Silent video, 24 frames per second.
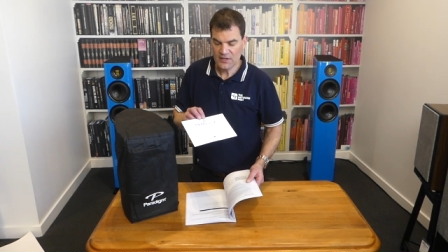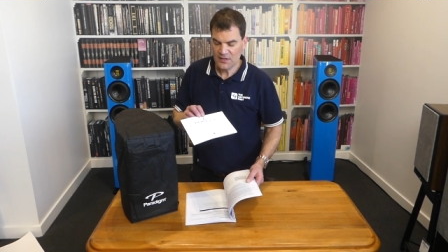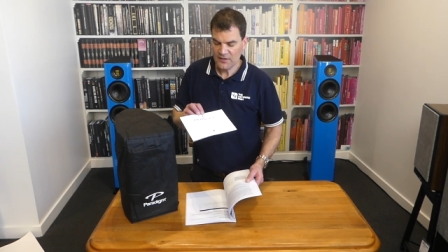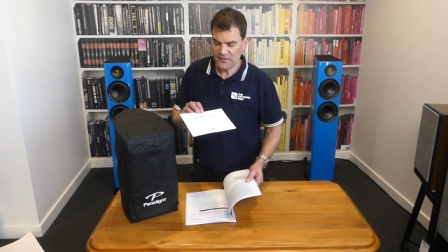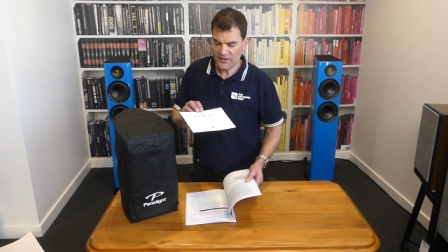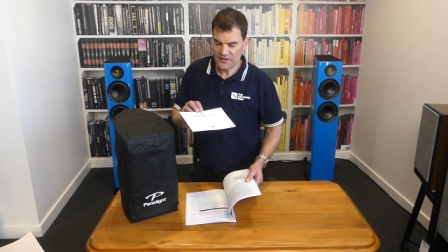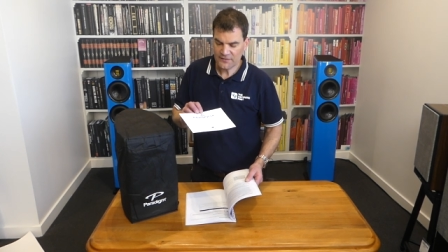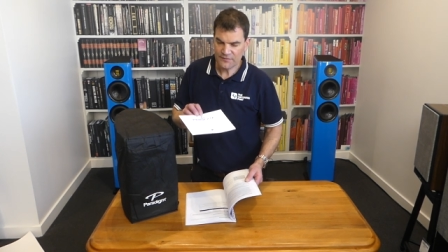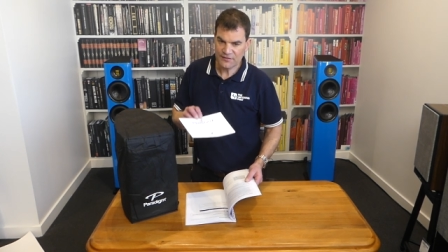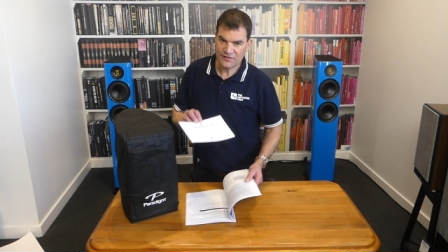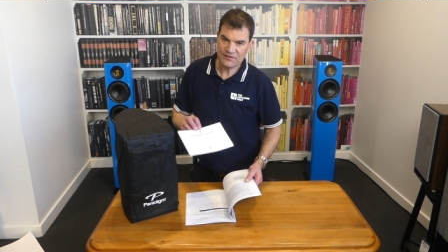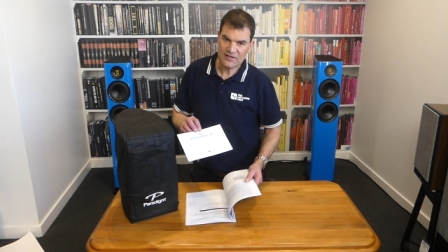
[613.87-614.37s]

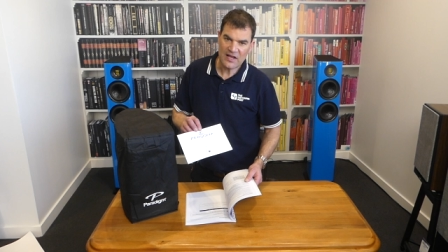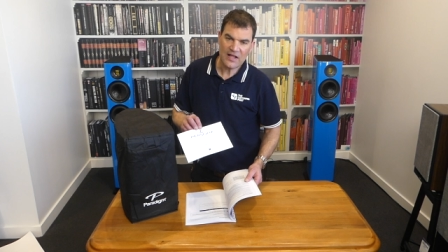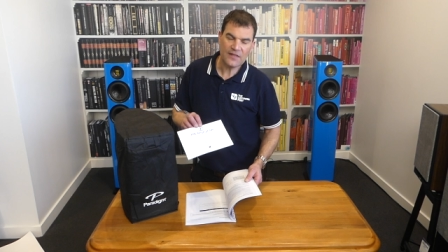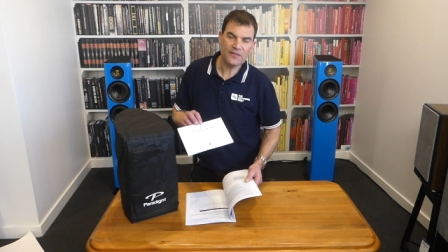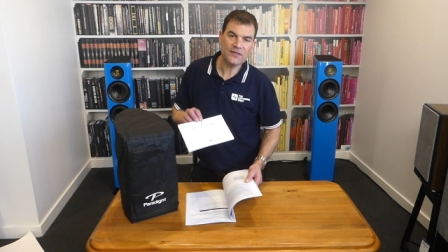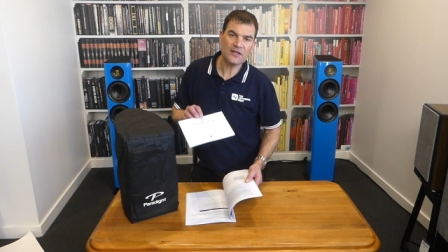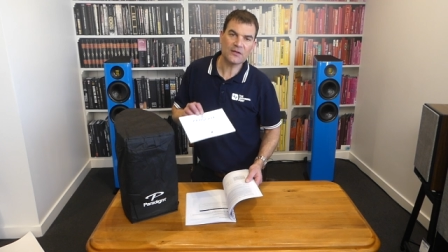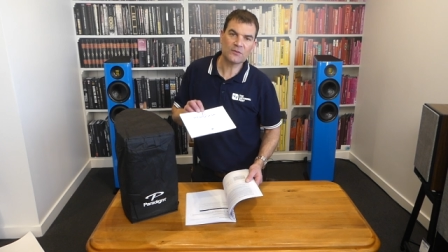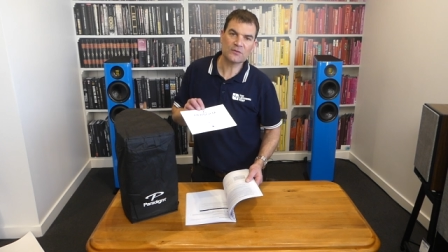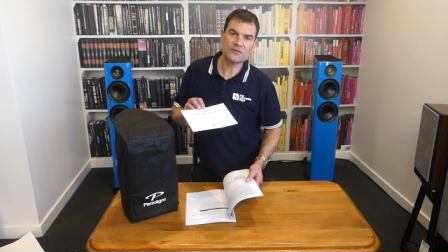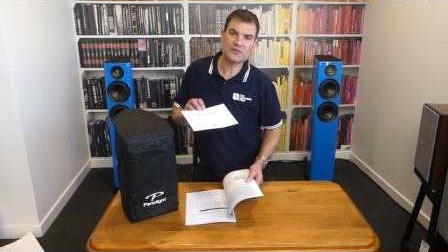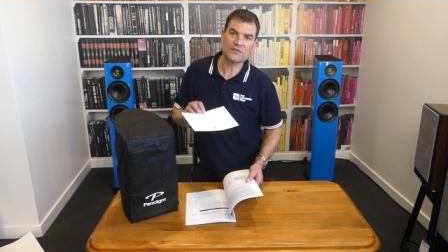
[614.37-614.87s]
They've sat
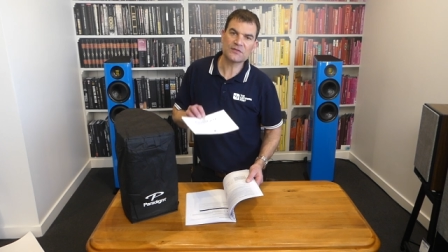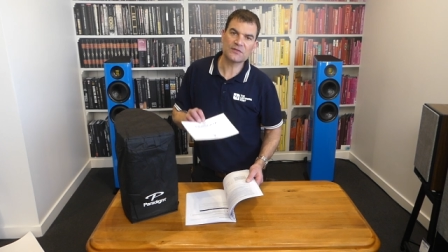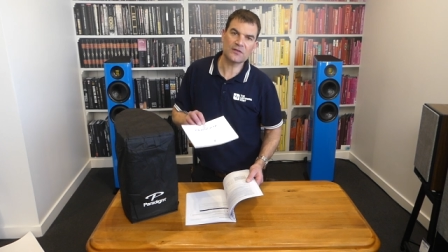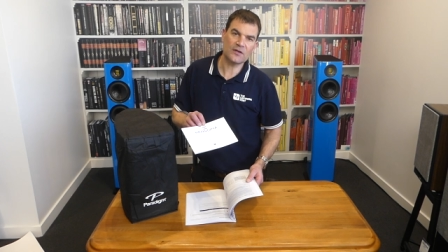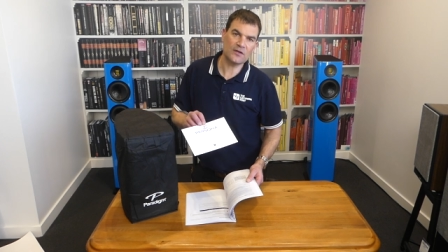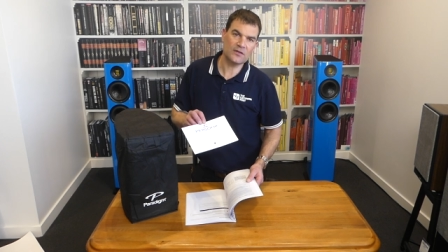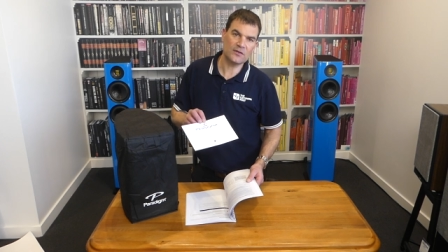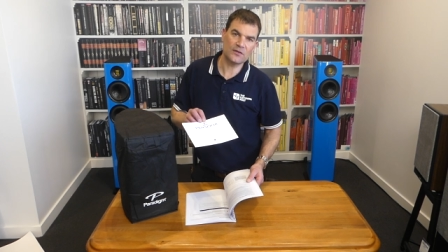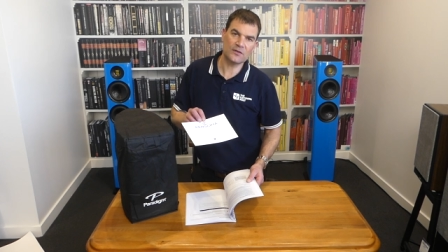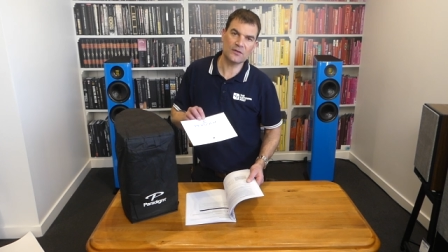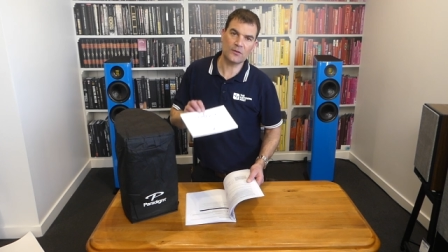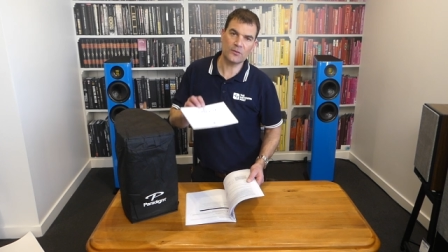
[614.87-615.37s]
there and
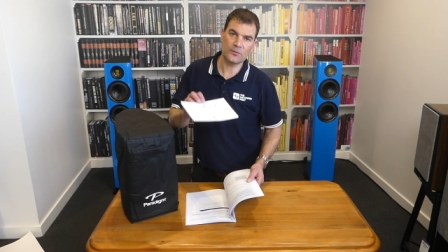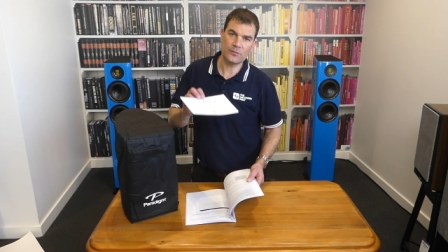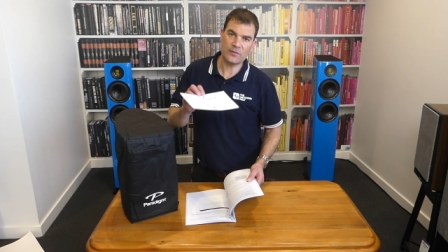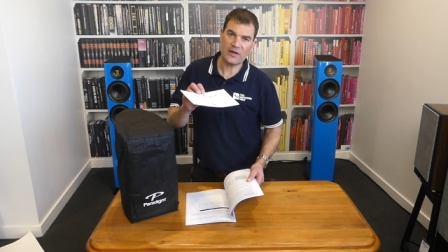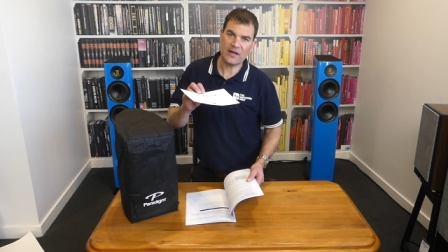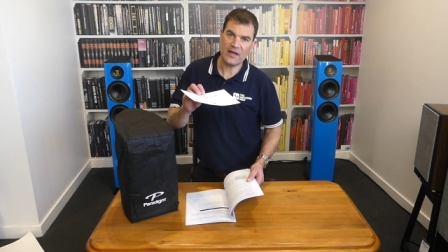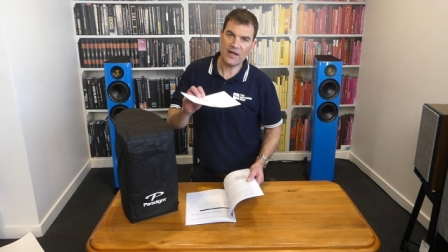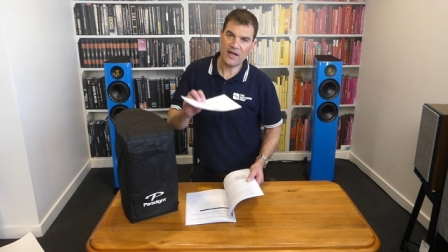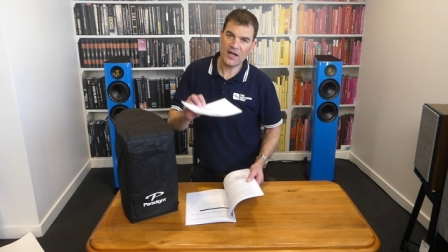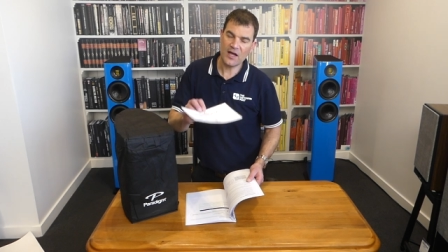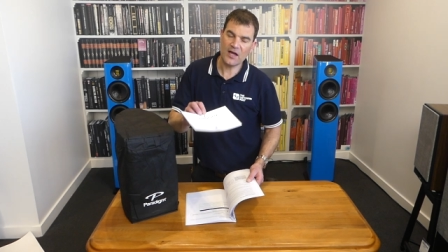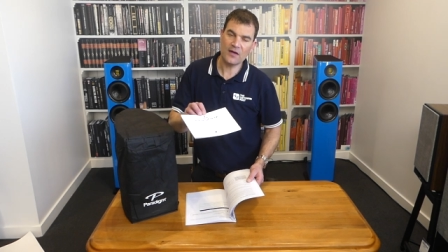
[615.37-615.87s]
signed it on
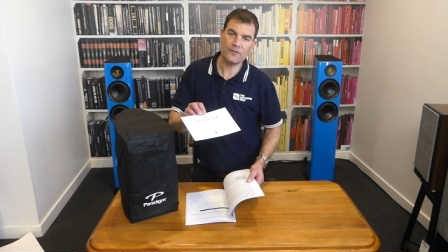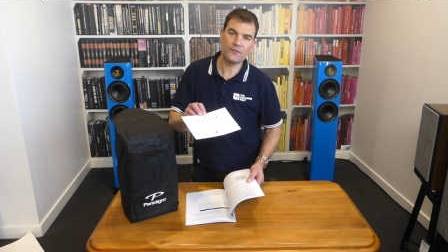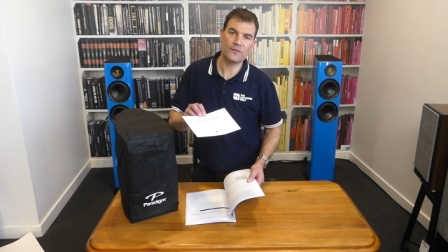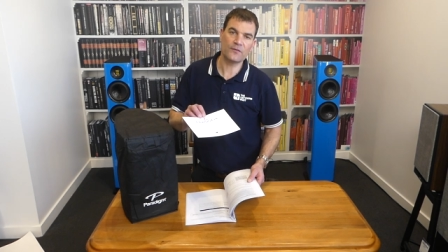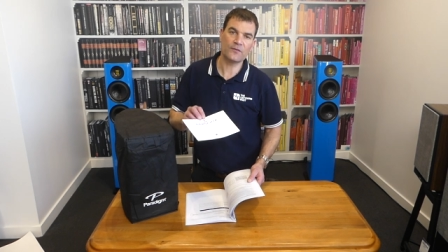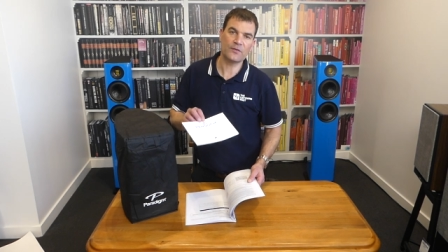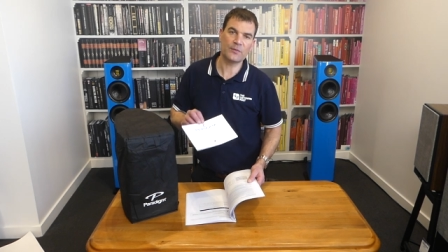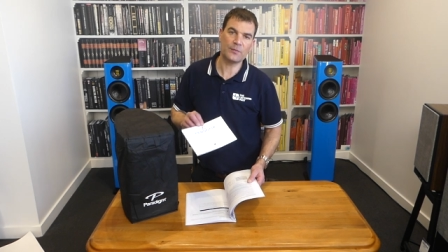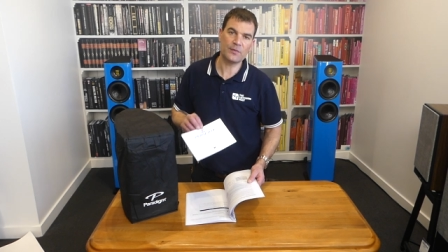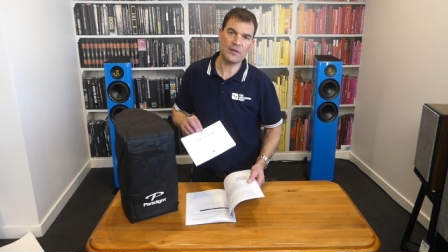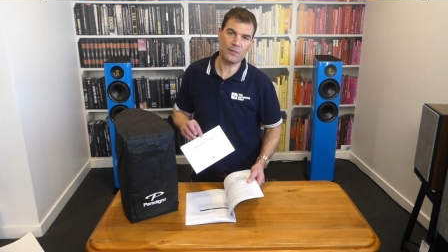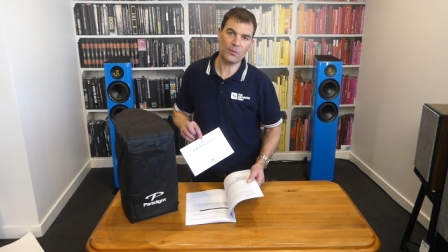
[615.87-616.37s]
behalf of
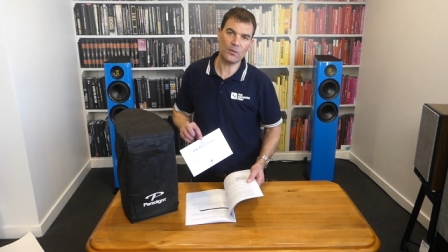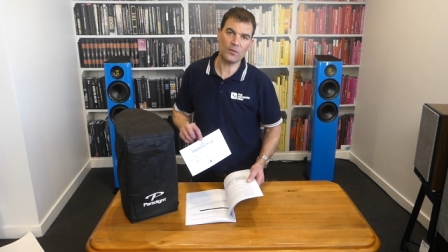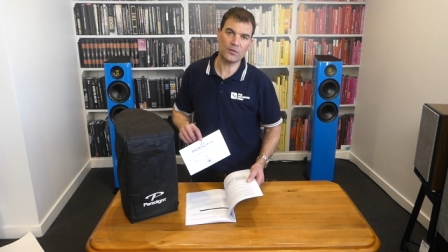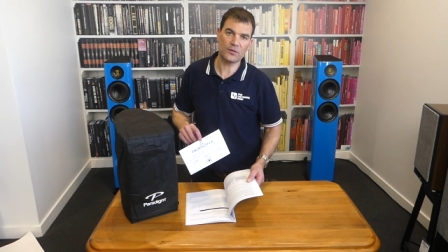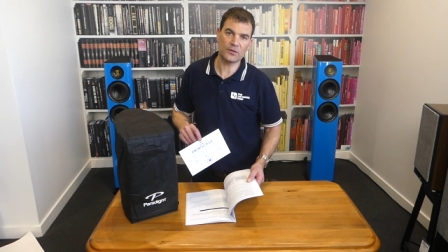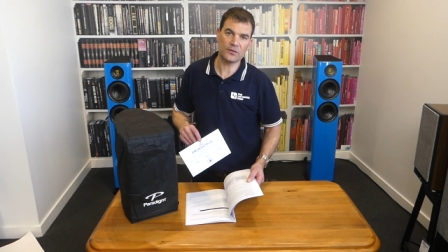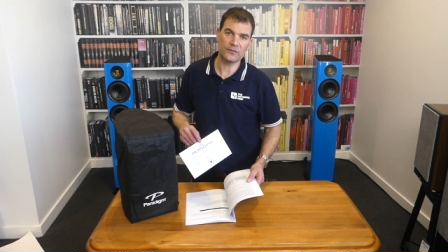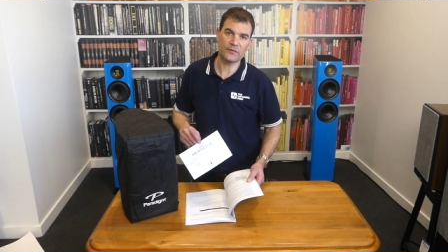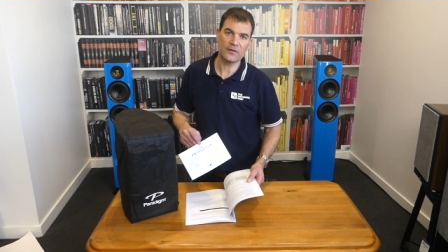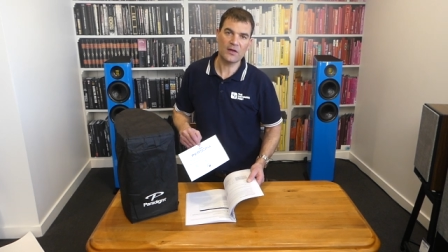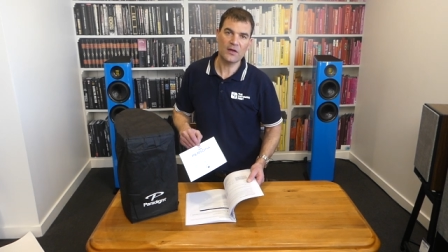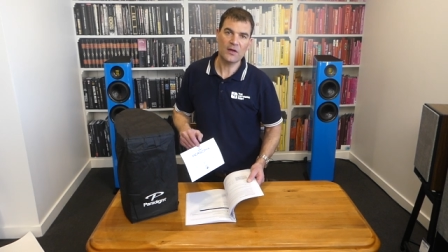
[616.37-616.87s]
the people that
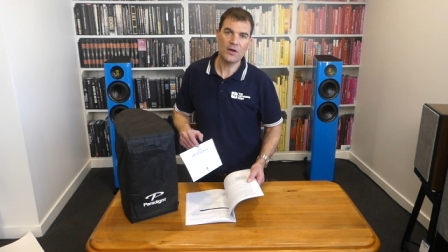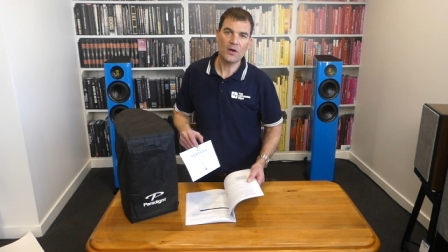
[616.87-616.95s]
have